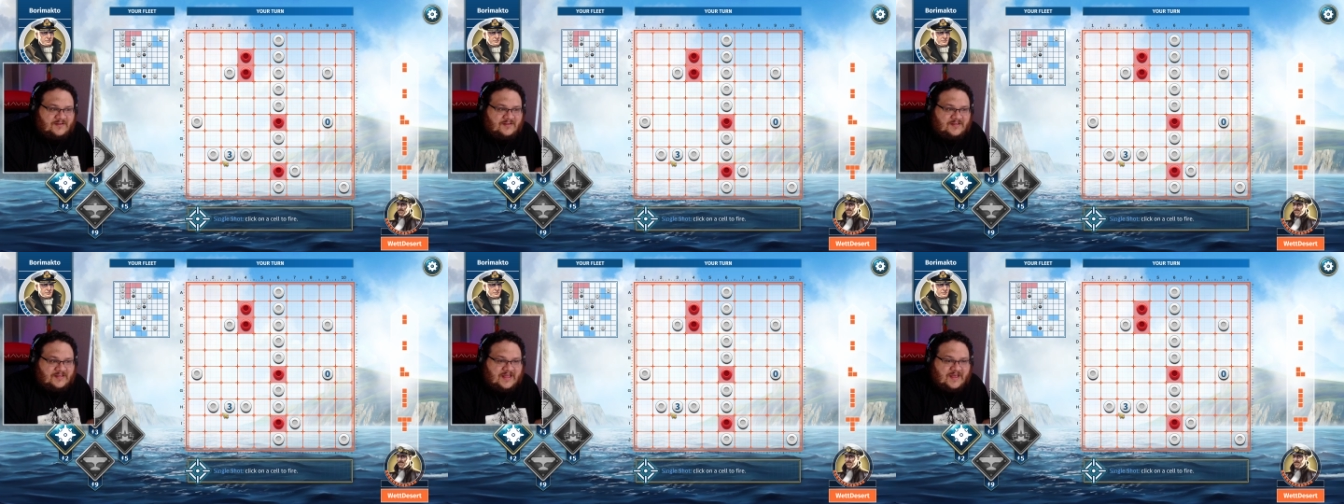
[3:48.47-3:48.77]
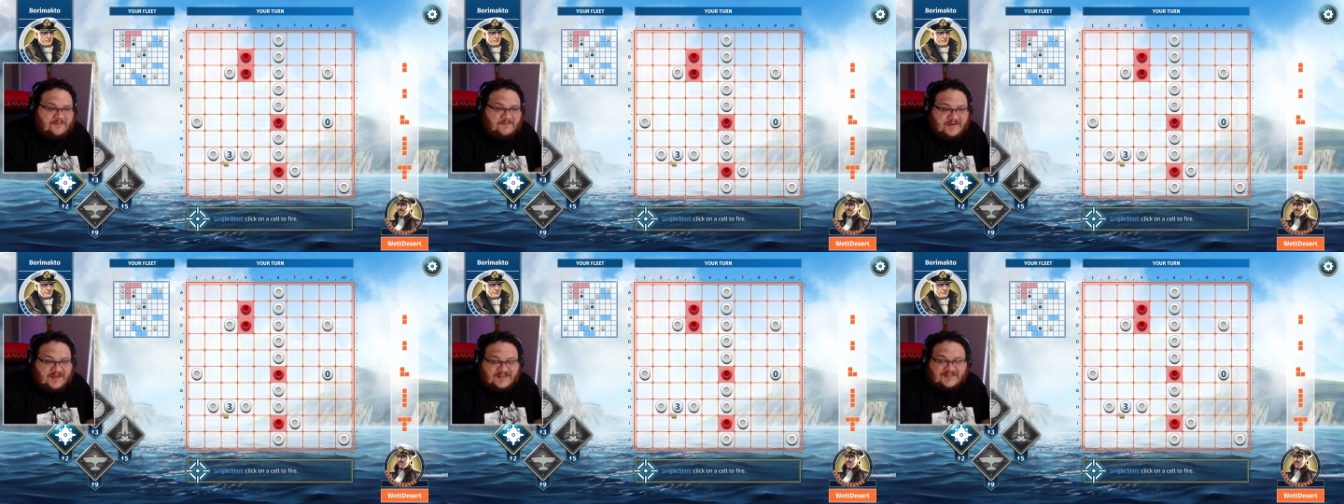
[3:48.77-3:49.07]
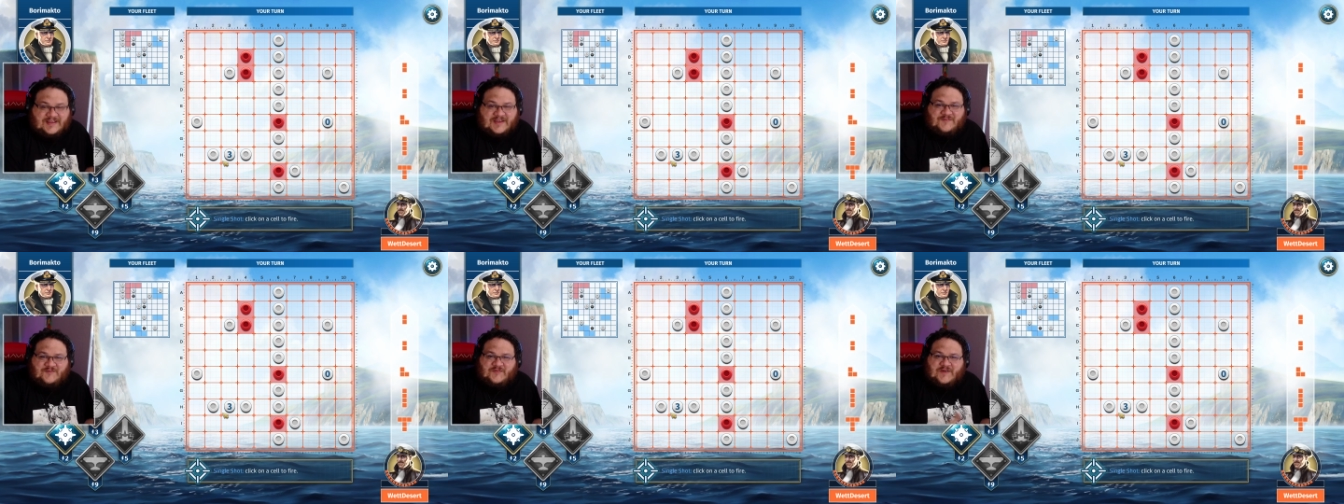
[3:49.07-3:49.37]
That, means sure
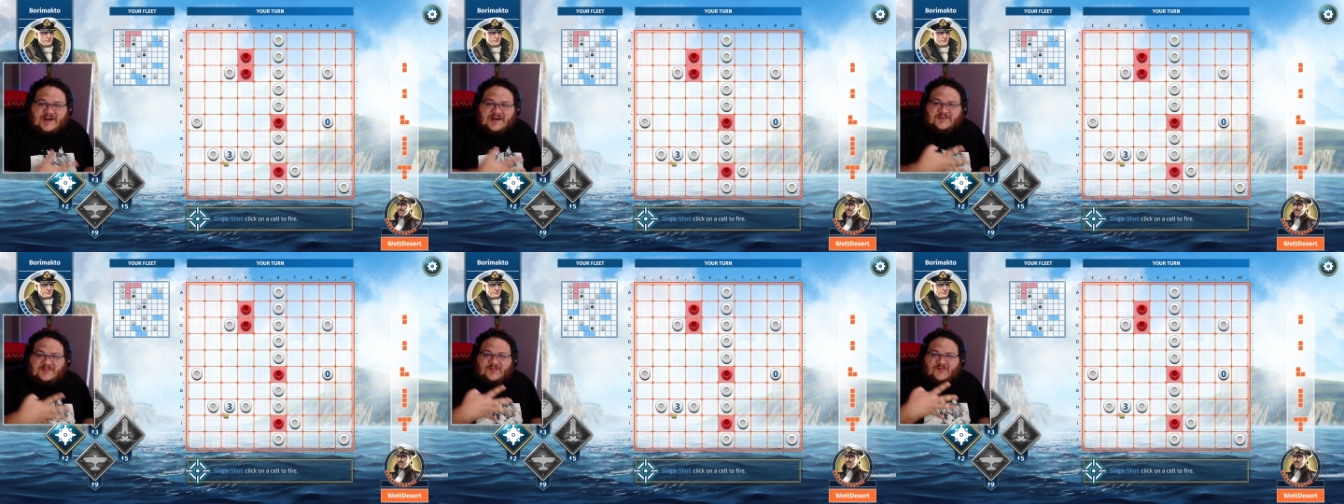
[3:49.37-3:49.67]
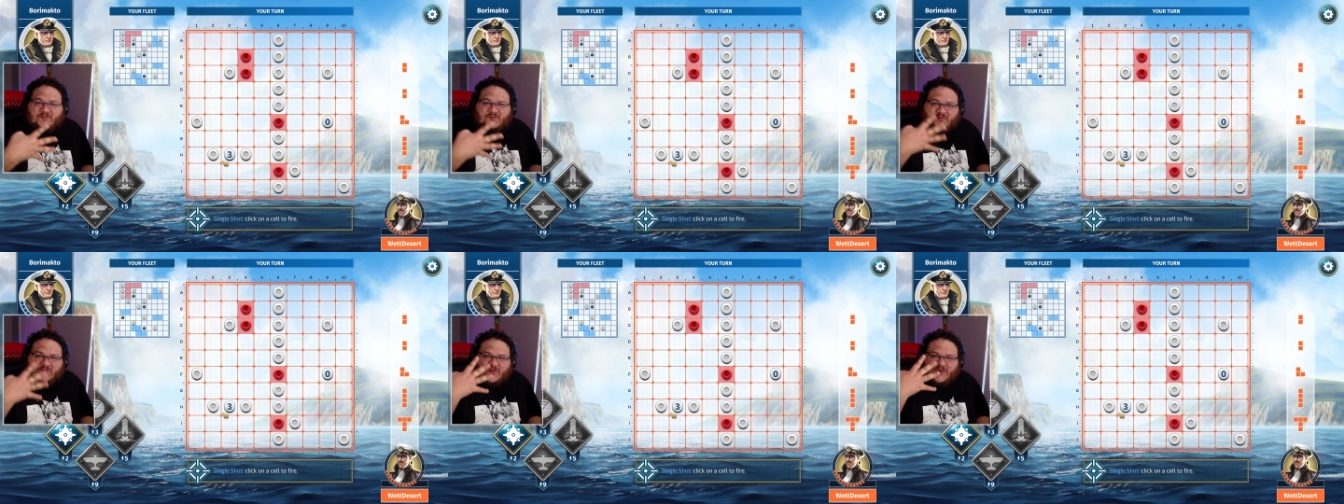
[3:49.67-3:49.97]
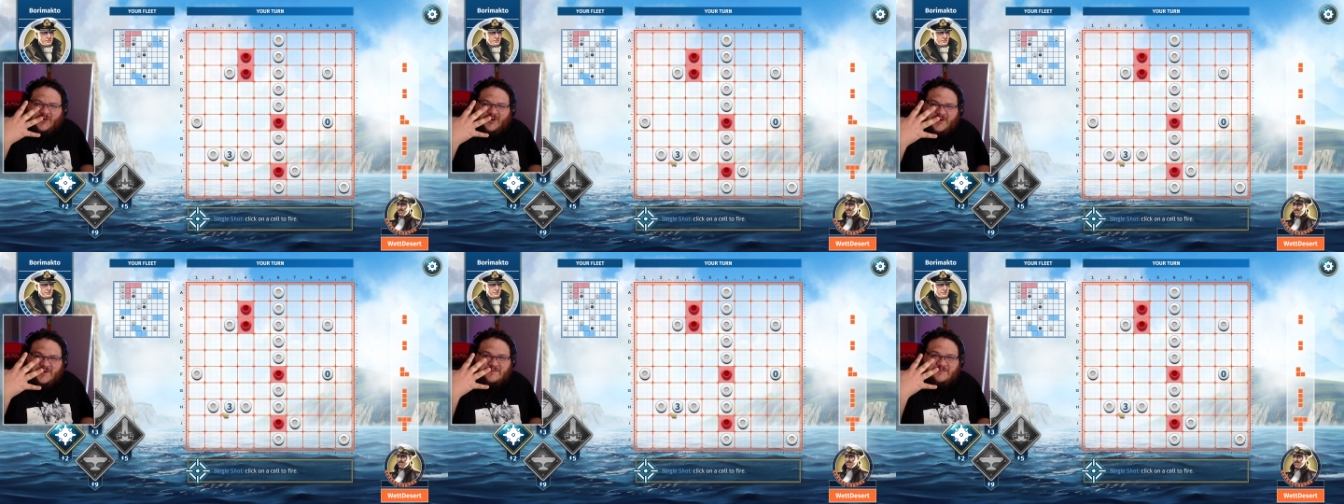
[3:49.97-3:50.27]
I is. found
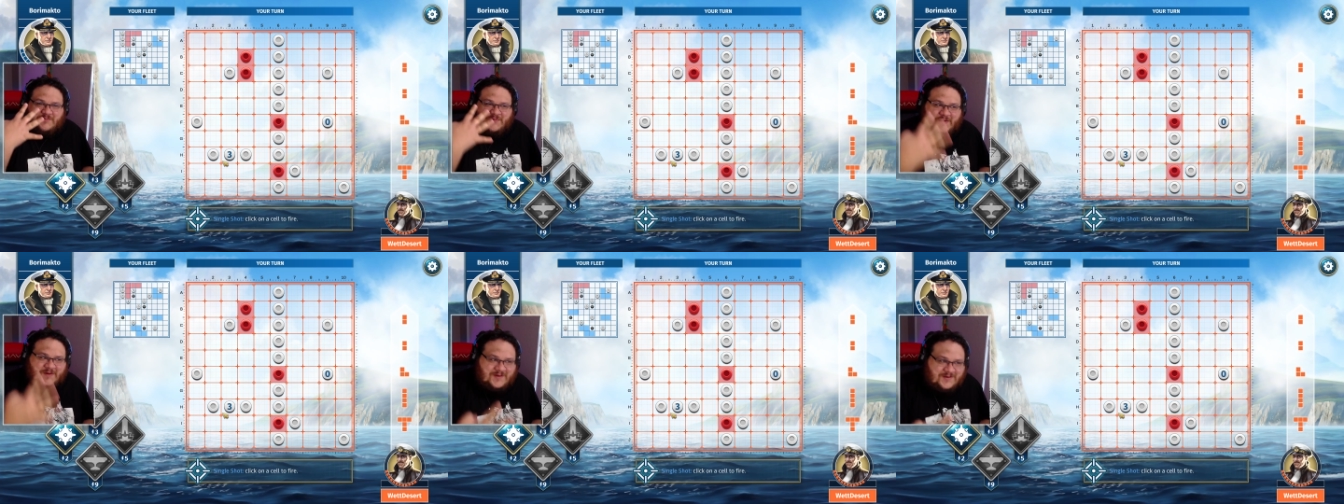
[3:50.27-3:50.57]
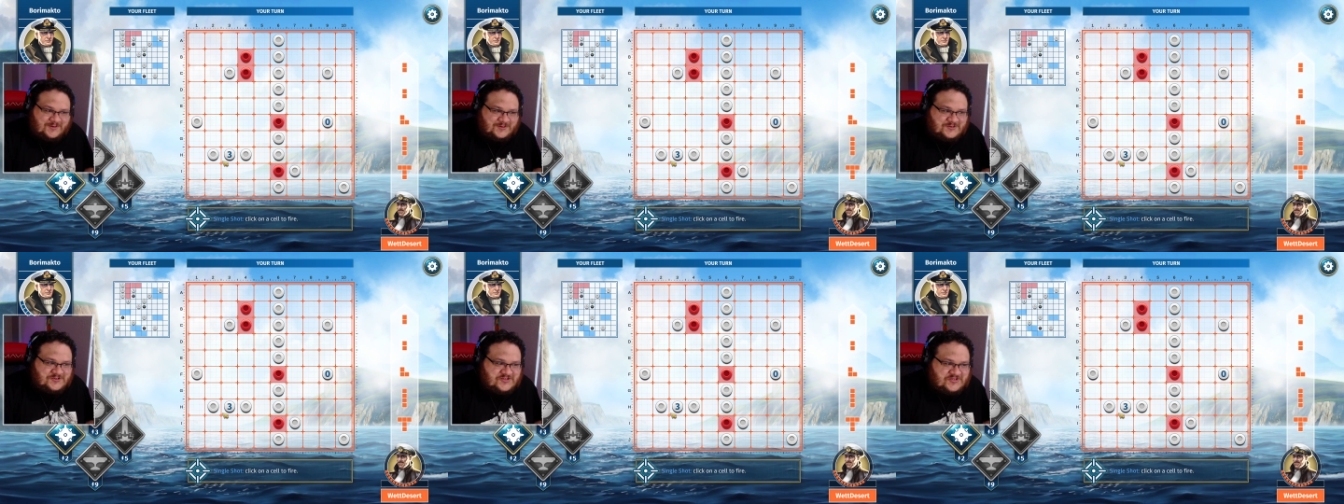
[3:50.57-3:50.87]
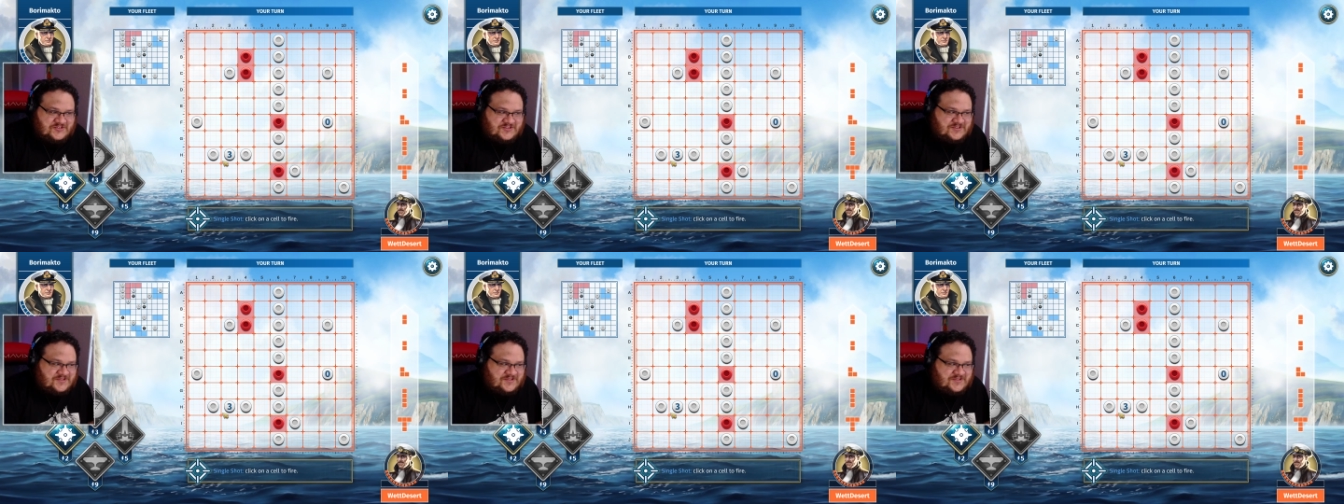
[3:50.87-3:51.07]
four boats.